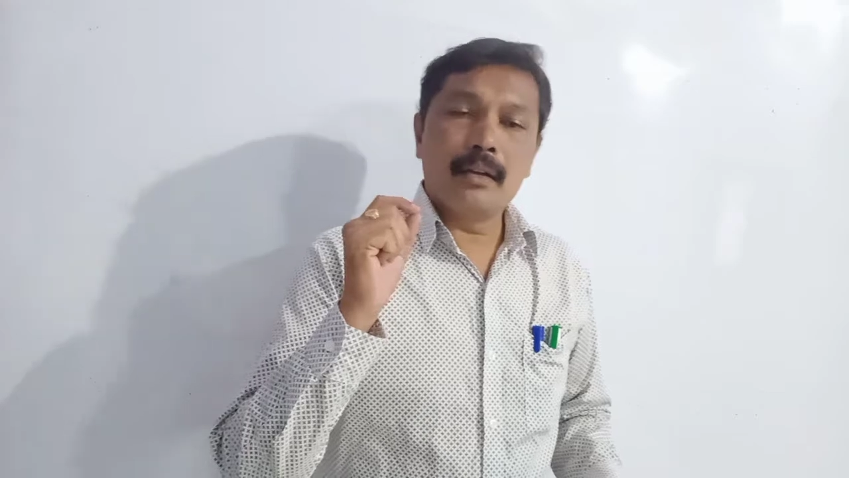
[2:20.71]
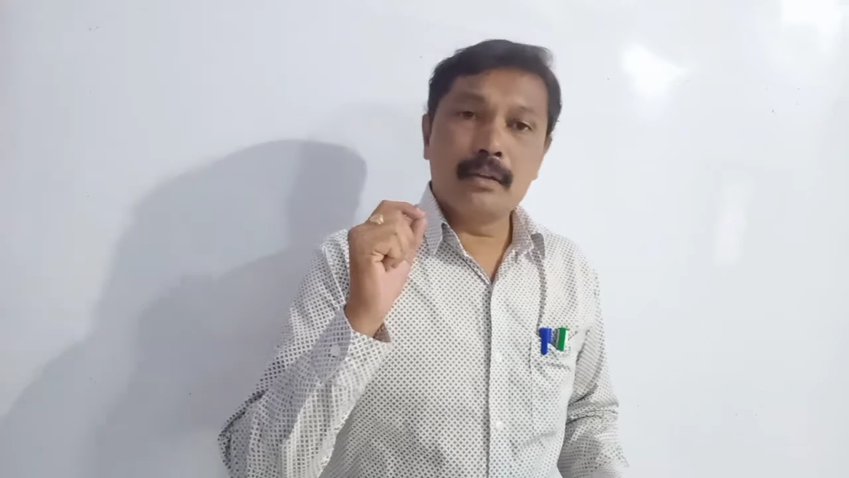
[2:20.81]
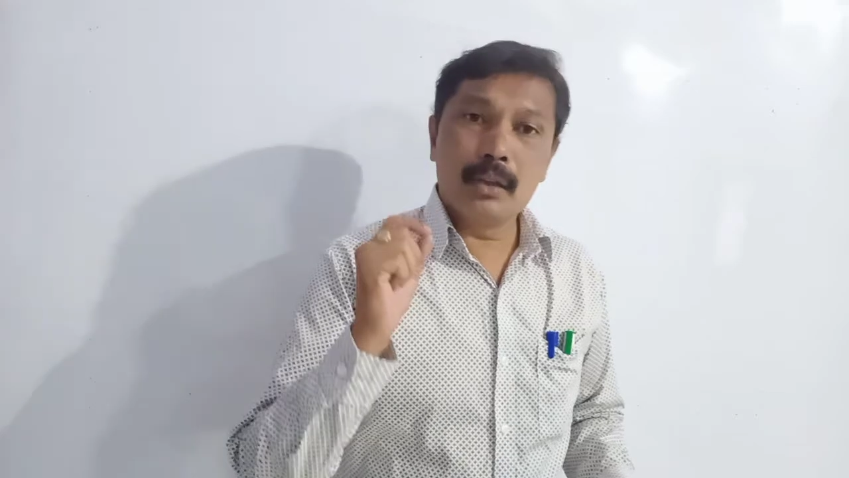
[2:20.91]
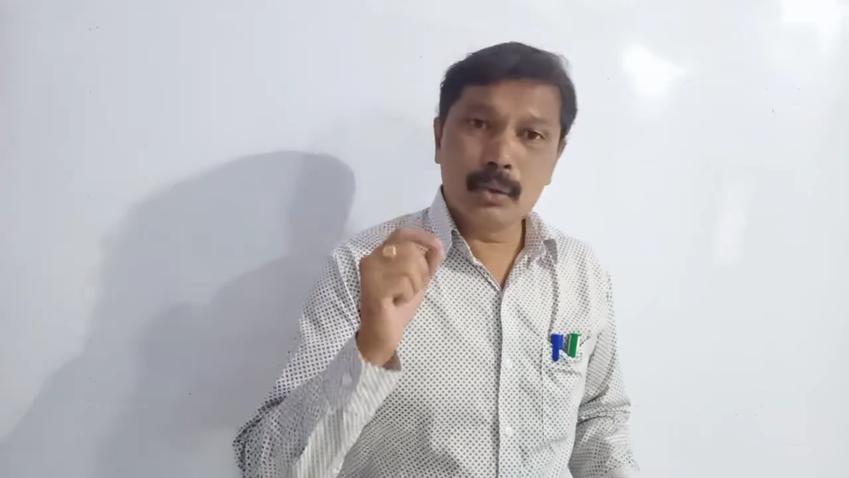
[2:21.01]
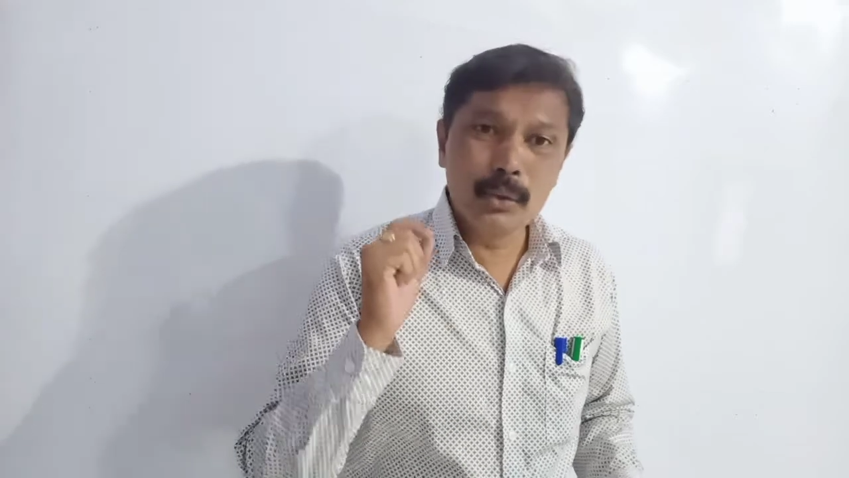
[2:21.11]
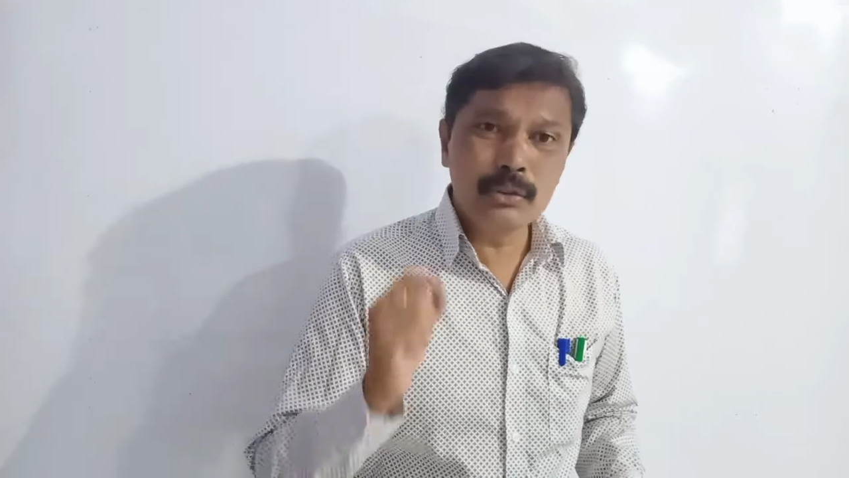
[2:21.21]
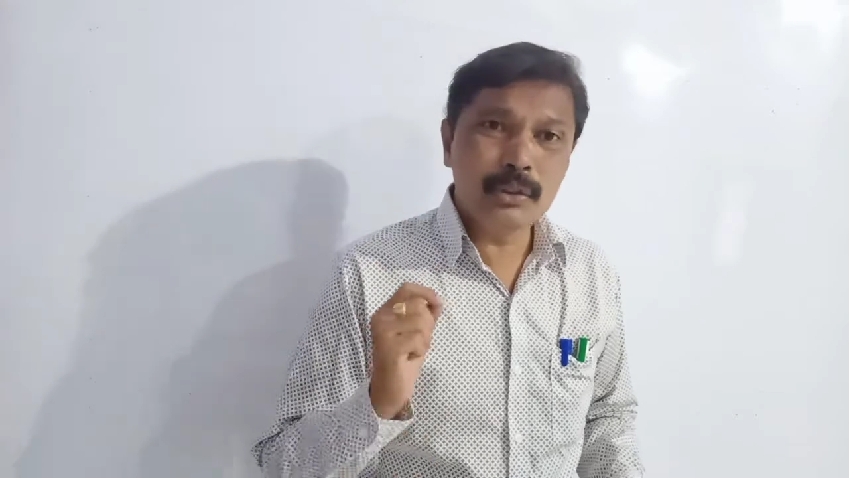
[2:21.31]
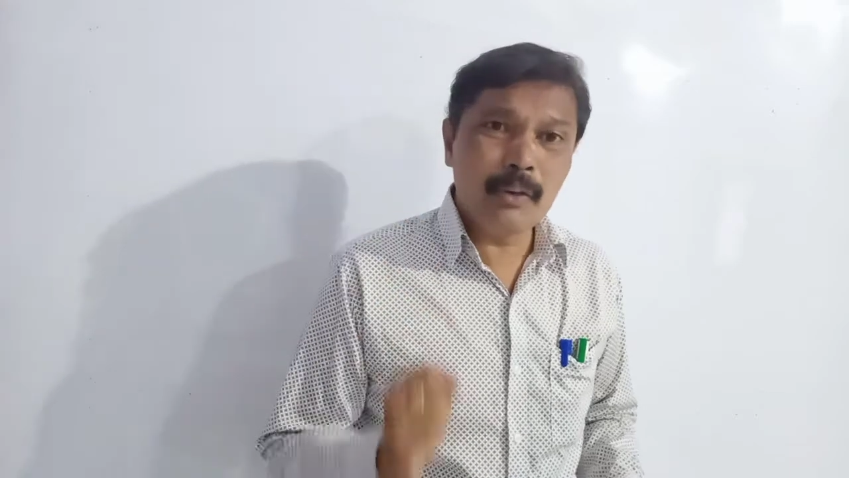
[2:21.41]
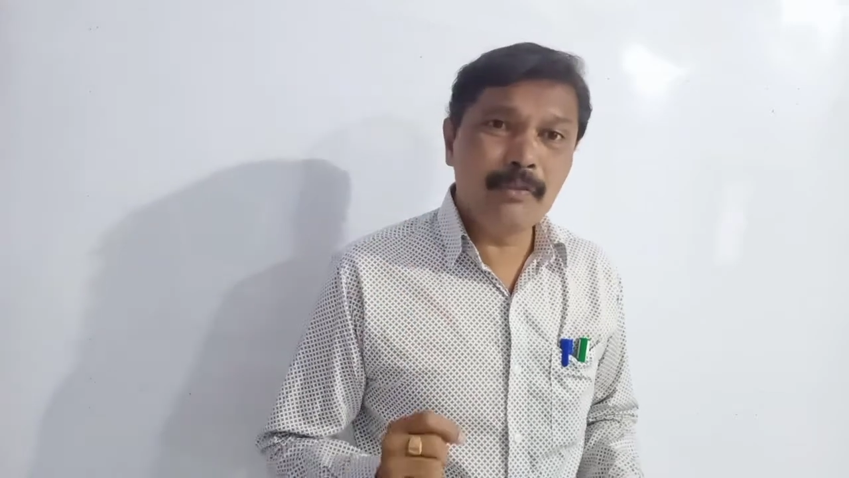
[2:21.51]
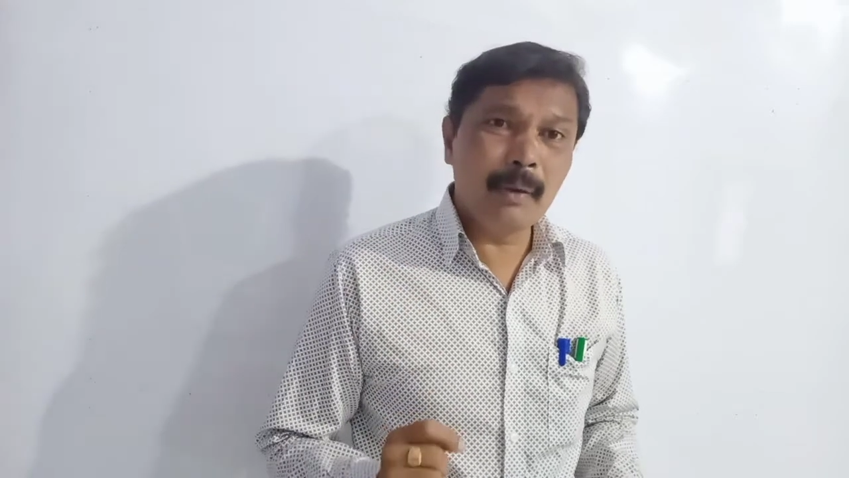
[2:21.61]
The roots
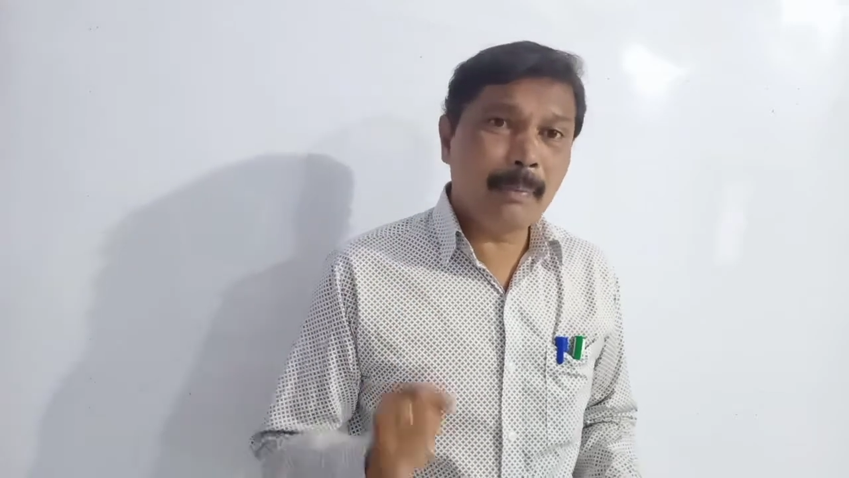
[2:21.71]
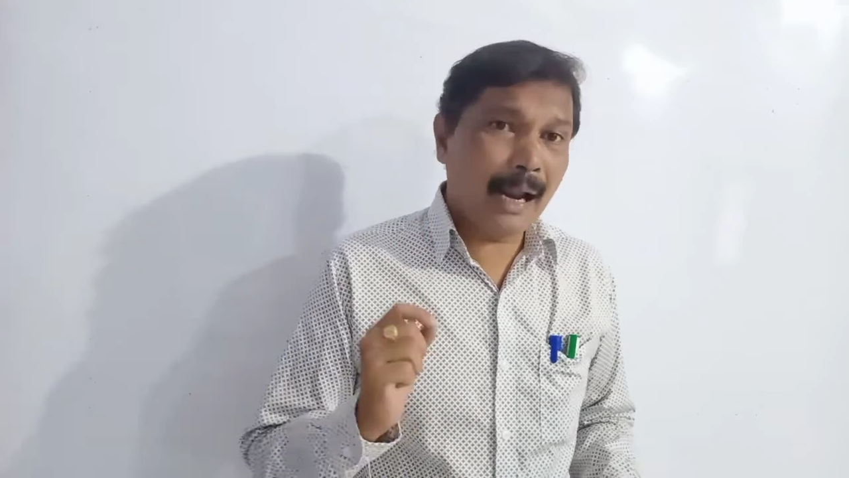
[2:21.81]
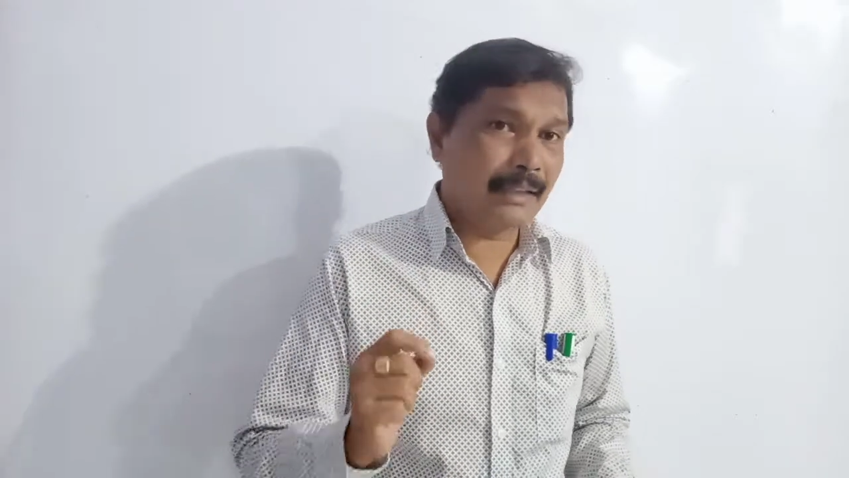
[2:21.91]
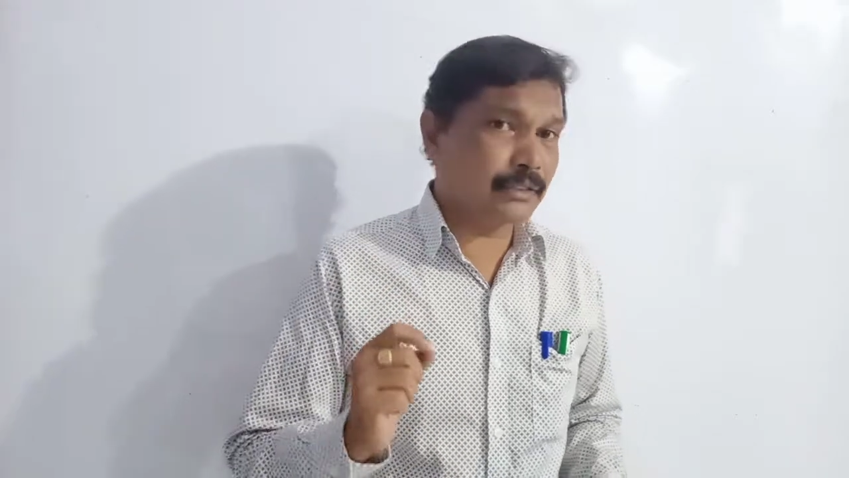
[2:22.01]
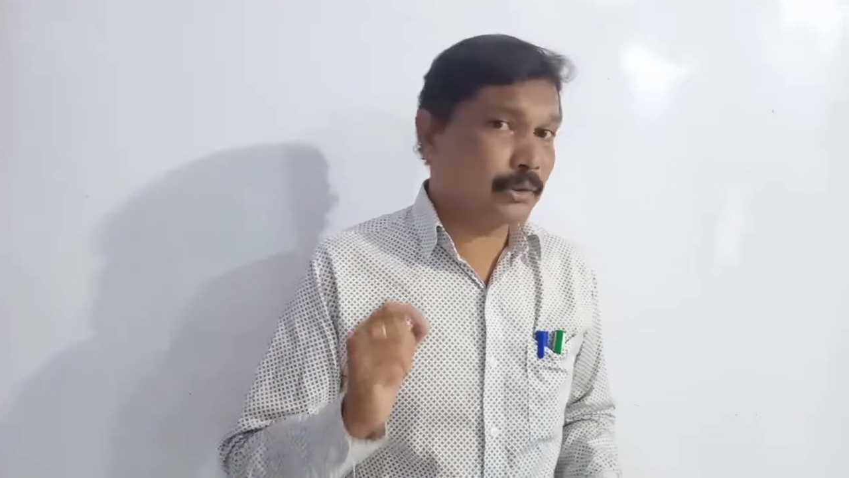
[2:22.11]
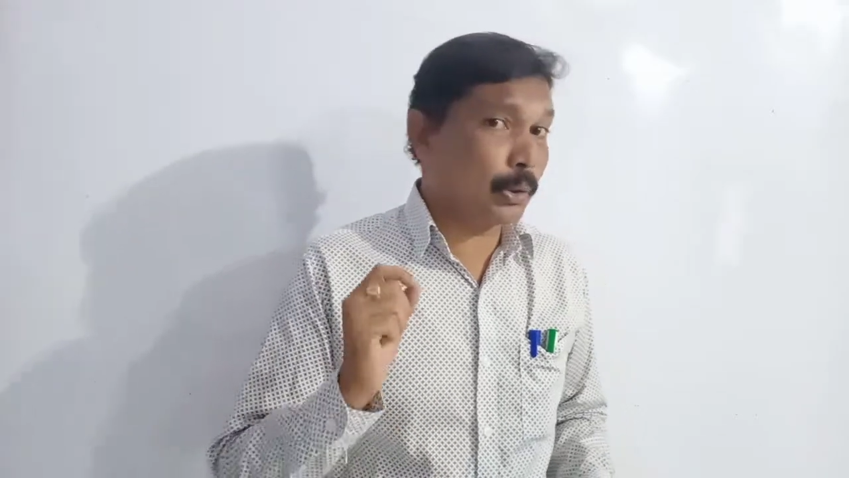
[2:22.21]
of the plants